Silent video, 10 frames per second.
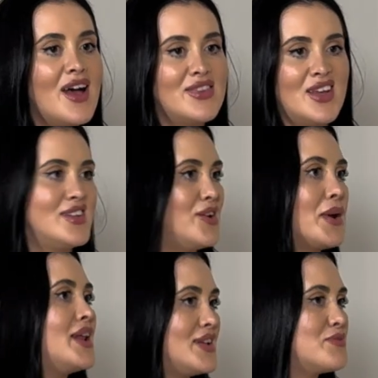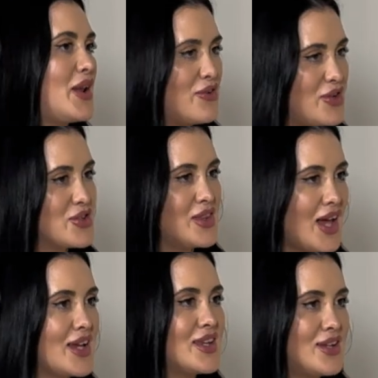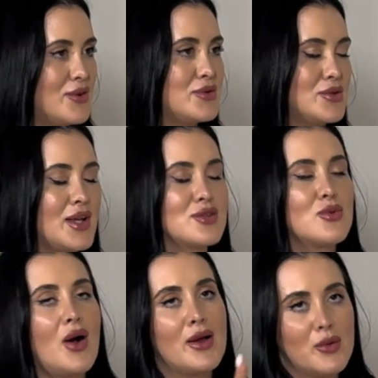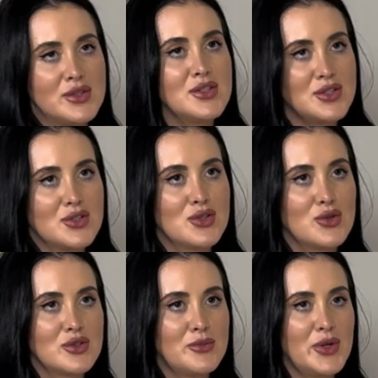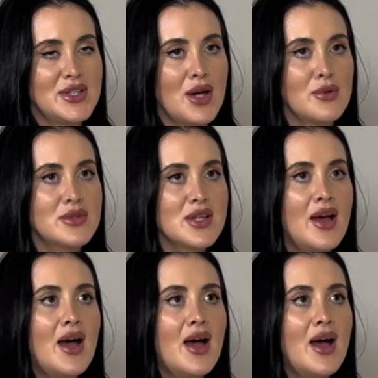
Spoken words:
then, you know, it is beneficial in that, you know, so that's what I wanted to just sort of point out.